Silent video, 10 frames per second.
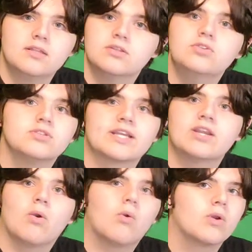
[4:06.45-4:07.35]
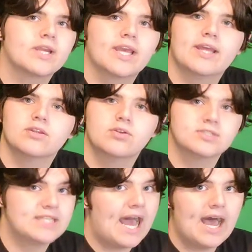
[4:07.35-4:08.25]
lose an organ,
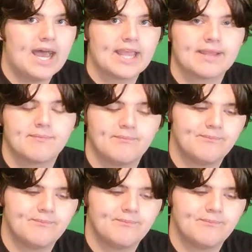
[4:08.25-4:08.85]
lose an eye.